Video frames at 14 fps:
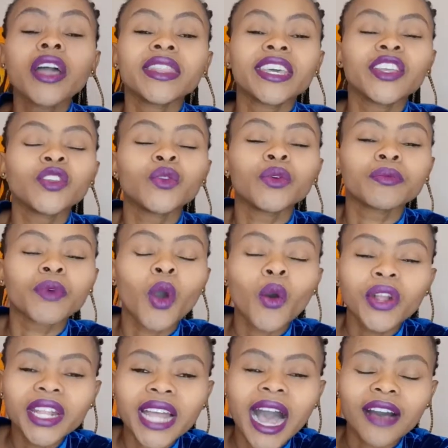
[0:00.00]
Then you will
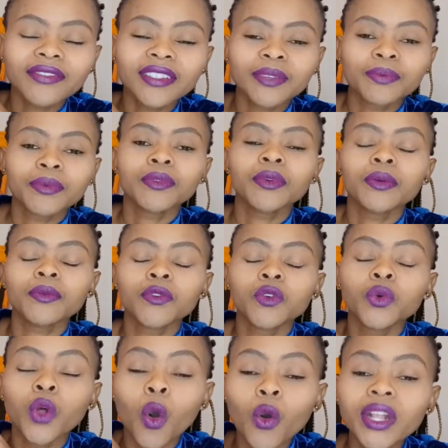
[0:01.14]

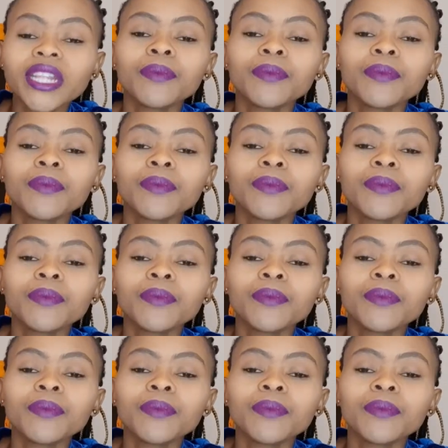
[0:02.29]
only